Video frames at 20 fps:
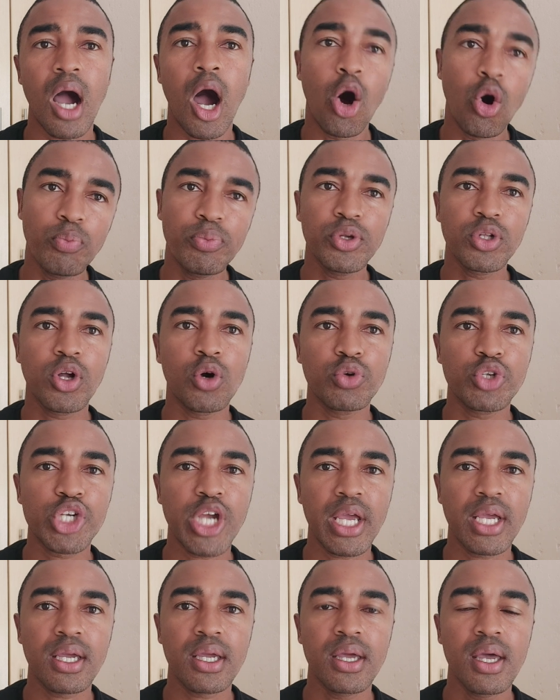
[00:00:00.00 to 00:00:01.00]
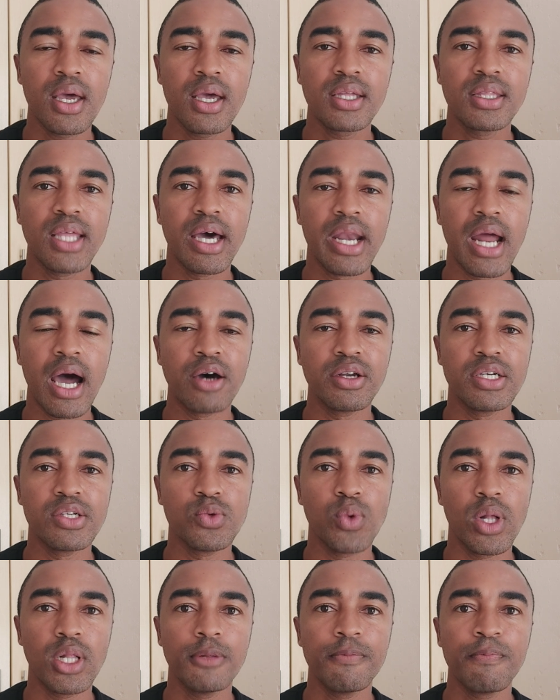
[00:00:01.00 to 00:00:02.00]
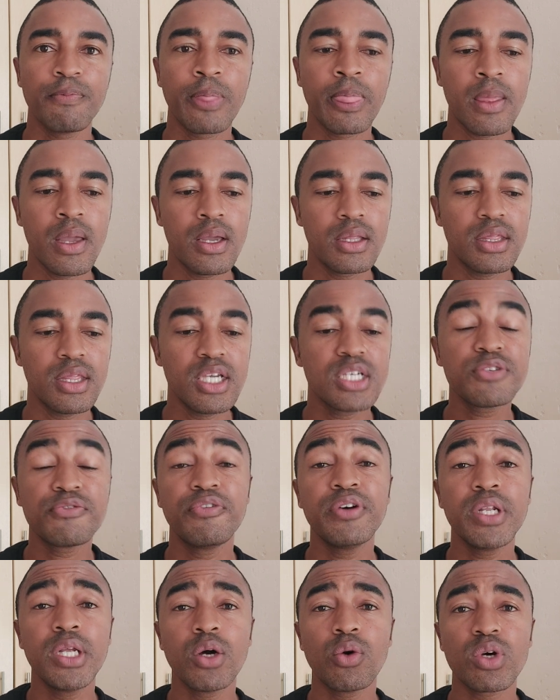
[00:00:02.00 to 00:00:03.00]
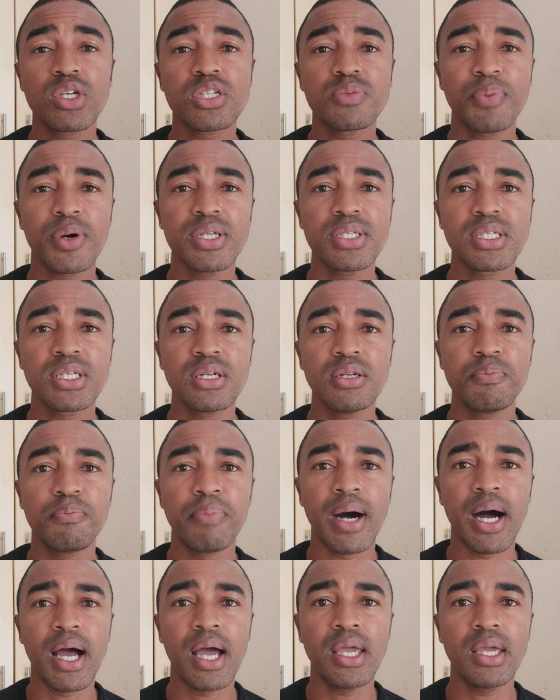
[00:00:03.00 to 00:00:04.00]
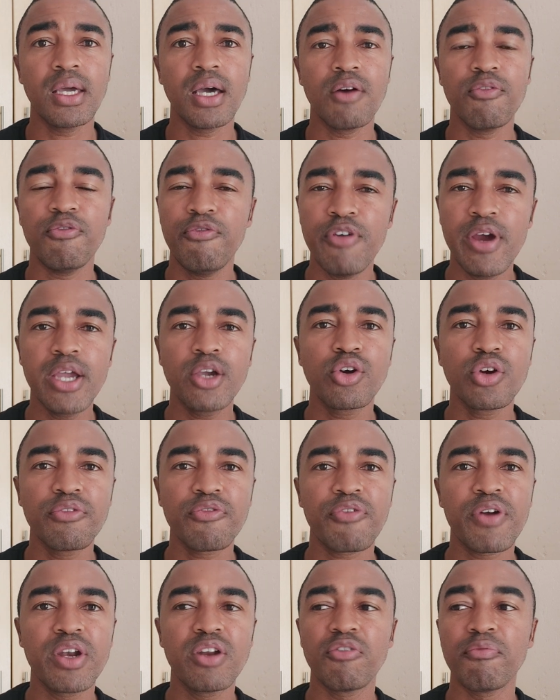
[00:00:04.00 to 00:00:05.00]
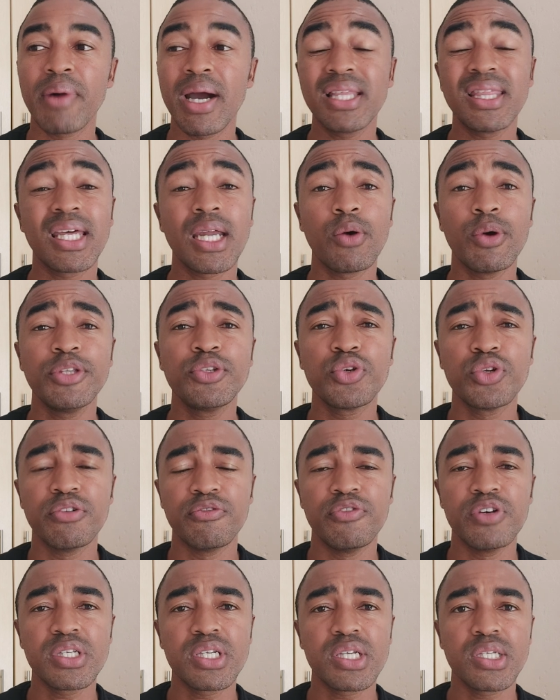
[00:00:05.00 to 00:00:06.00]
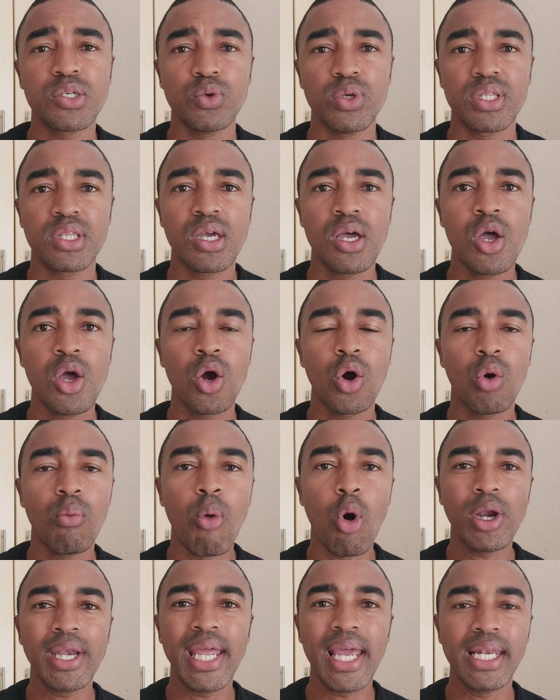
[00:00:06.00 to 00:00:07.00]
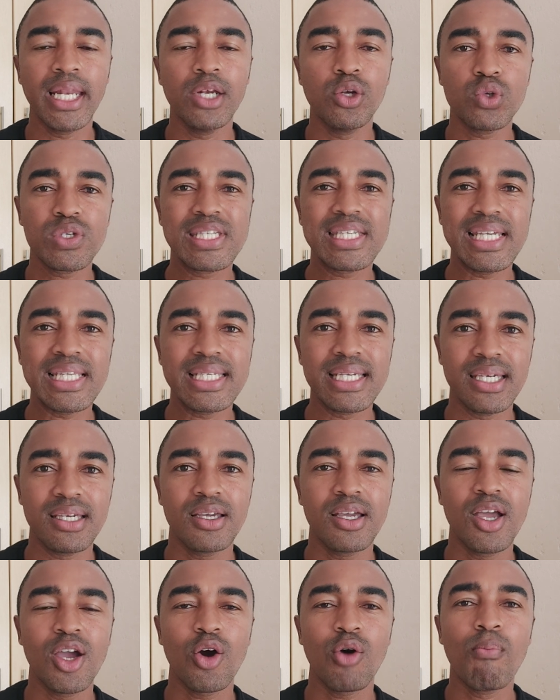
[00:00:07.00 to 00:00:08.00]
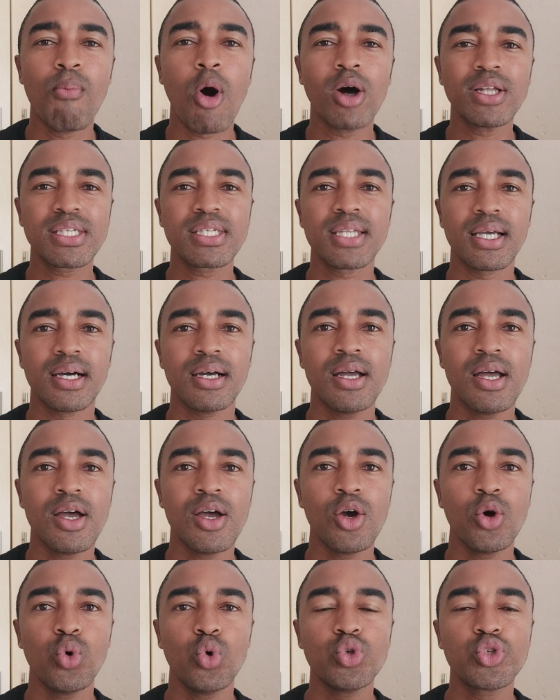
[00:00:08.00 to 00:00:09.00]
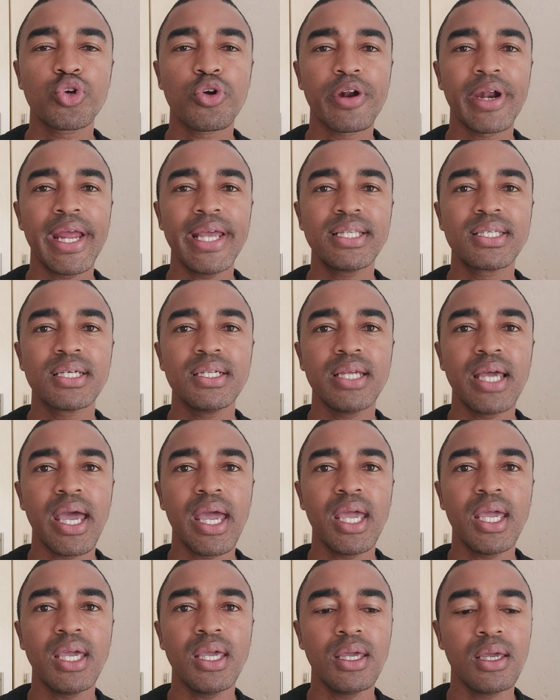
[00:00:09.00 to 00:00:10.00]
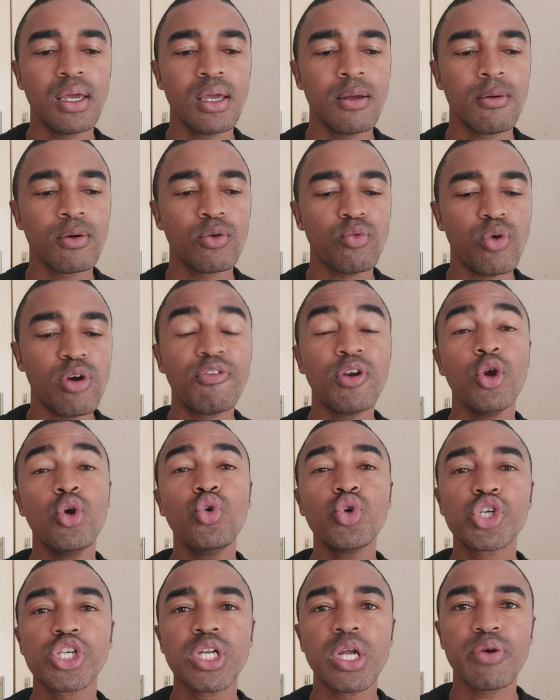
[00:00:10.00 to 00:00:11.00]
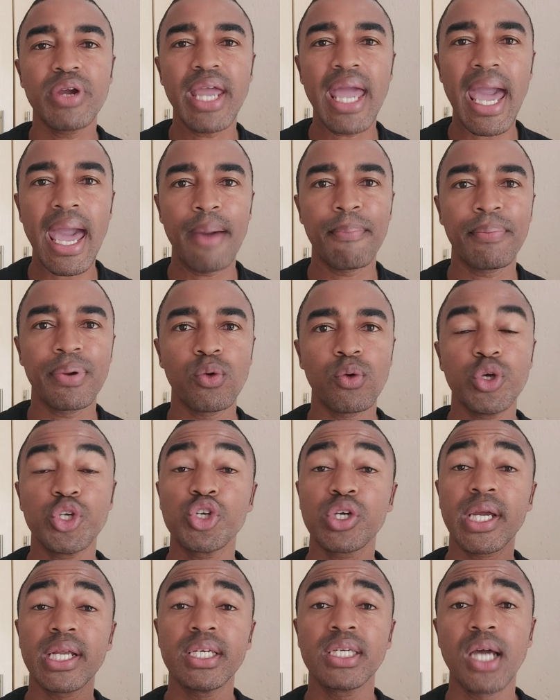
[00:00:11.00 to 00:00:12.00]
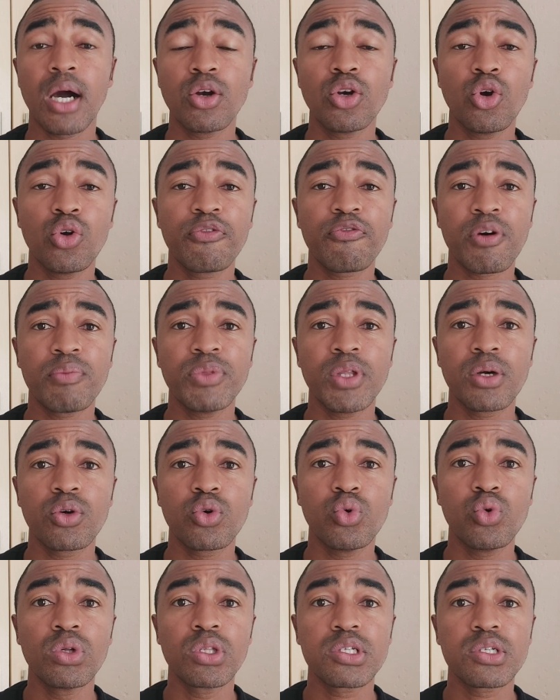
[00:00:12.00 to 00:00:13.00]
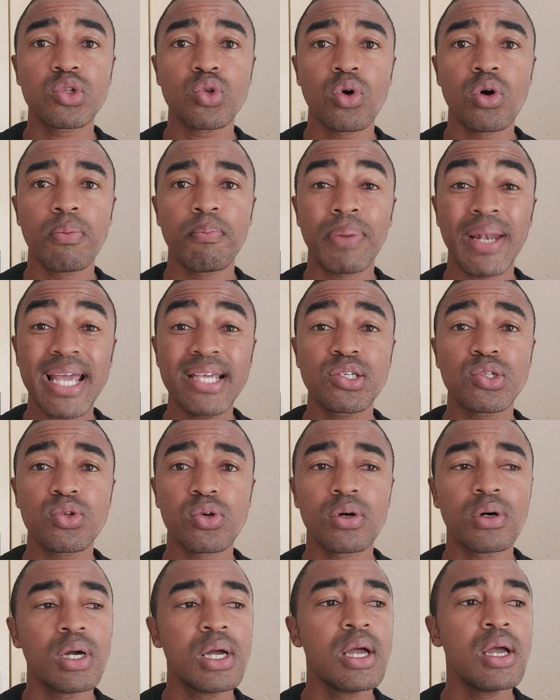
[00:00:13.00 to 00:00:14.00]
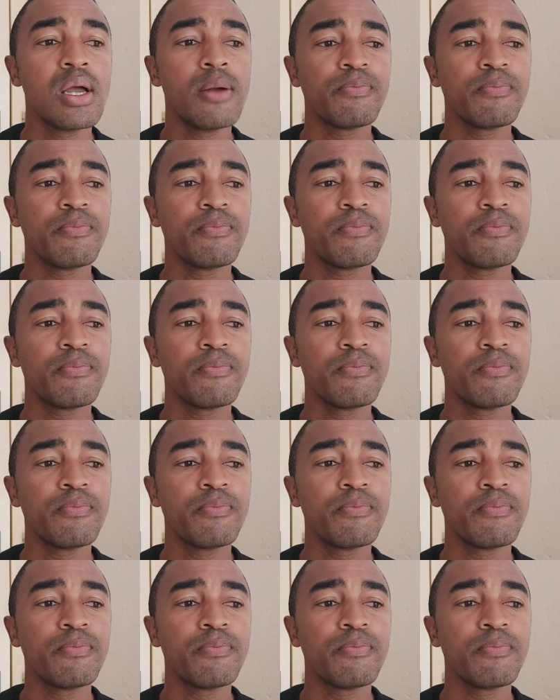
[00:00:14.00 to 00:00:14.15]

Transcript: I hope you'll go check that out as well. This video was sponsored by a very good friend of mine that I went to university with, Ubonele Lusiti, Ubonster, who's created a revolutionary app which you can download from the Google Store, Play Store.